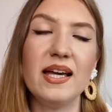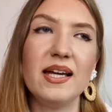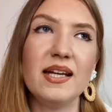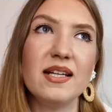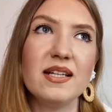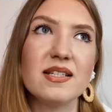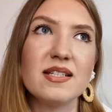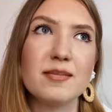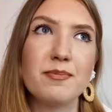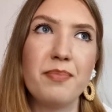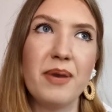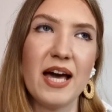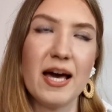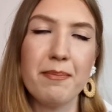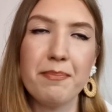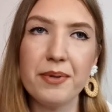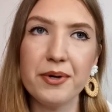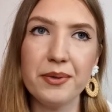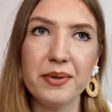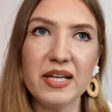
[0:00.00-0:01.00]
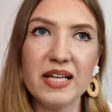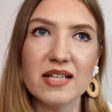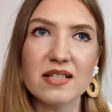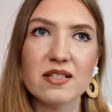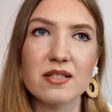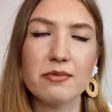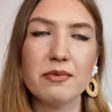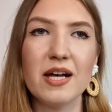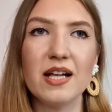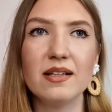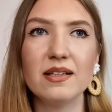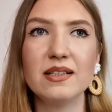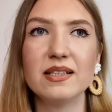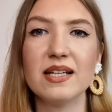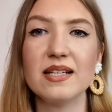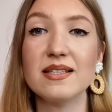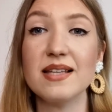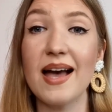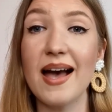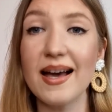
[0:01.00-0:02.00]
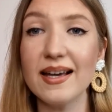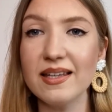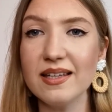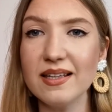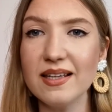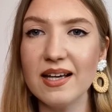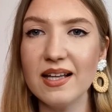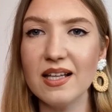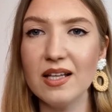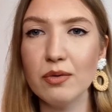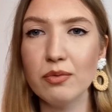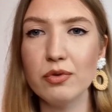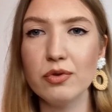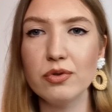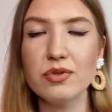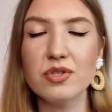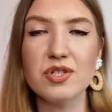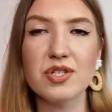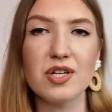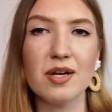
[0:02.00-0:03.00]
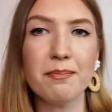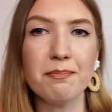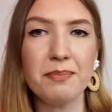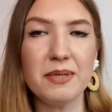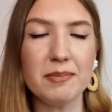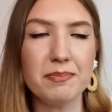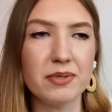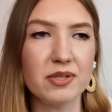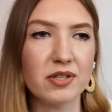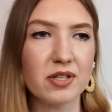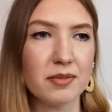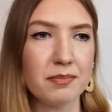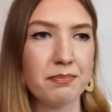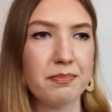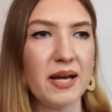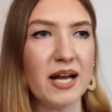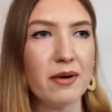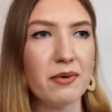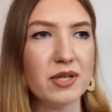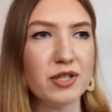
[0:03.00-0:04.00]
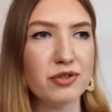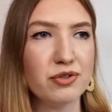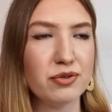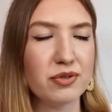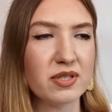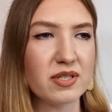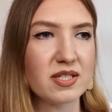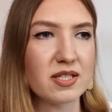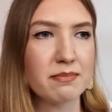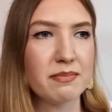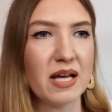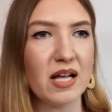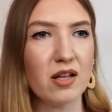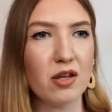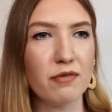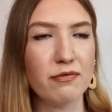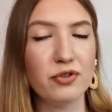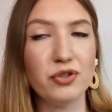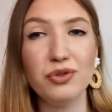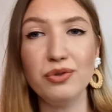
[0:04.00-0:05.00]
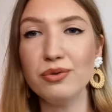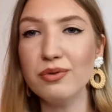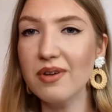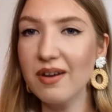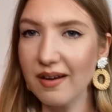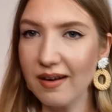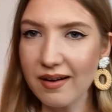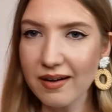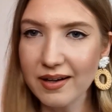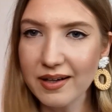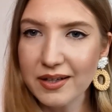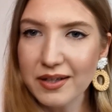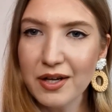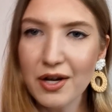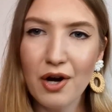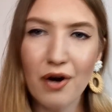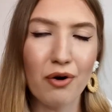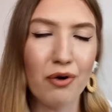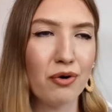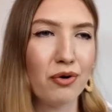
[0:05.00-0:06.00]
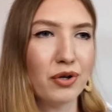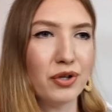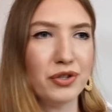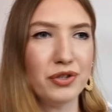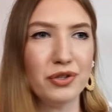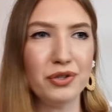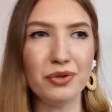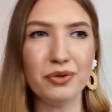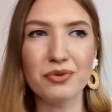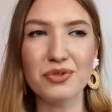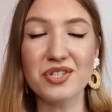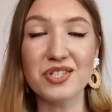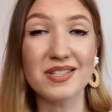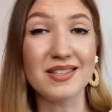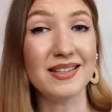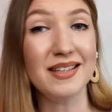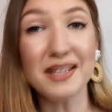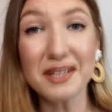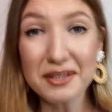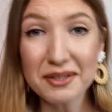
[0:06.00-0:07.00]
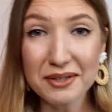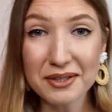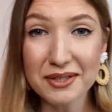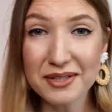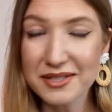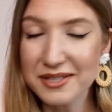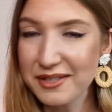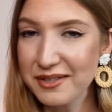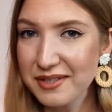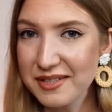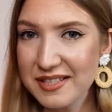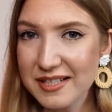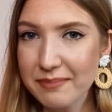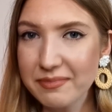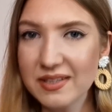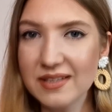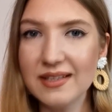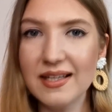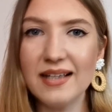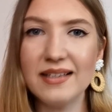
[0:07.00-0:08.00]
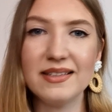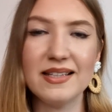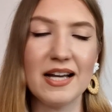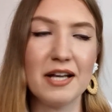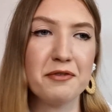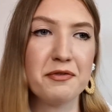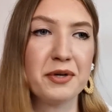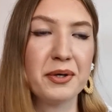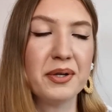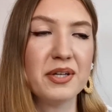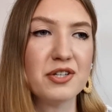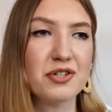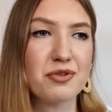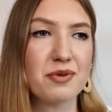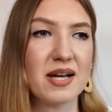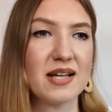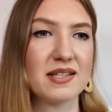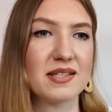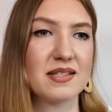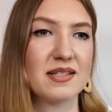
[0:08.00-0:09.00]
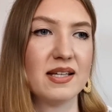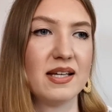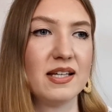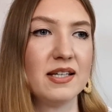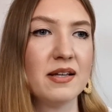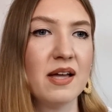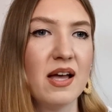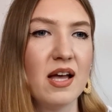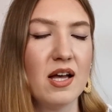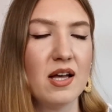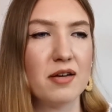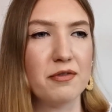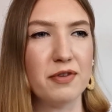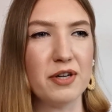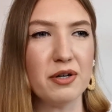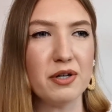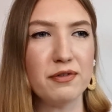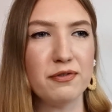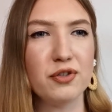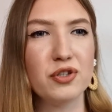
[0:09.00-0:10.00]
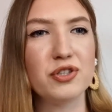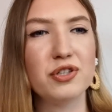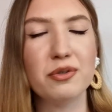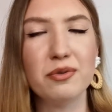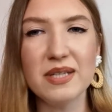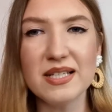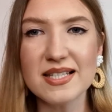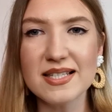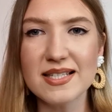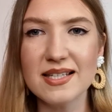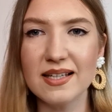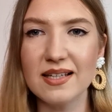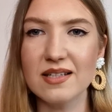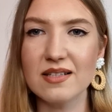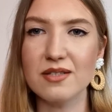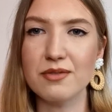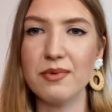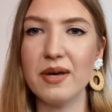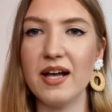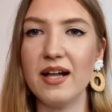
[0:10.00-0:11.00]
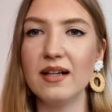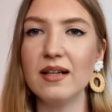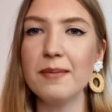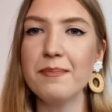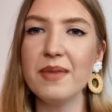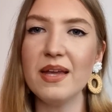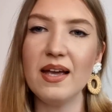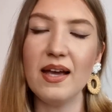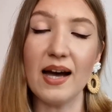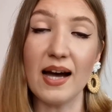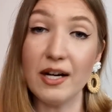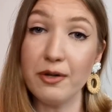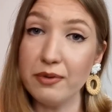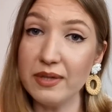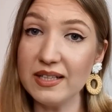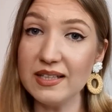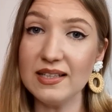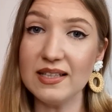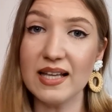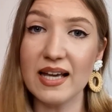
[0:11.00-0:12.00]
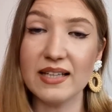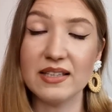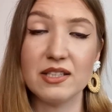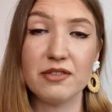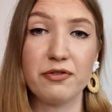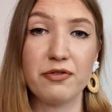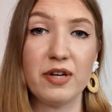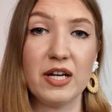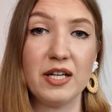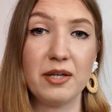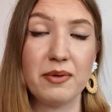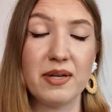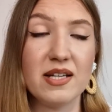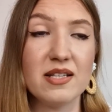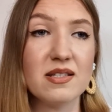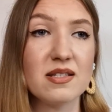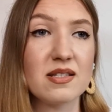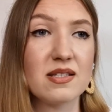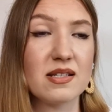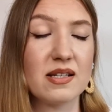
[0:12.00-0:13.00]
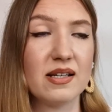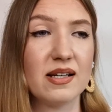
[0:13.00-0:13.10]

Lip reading: It is peppery as well. It has Akigala wood. Some people compare it to the smell of a new car or new sneakers or something like that. Very interesting. Very futuristic as well. I really like the fragrance.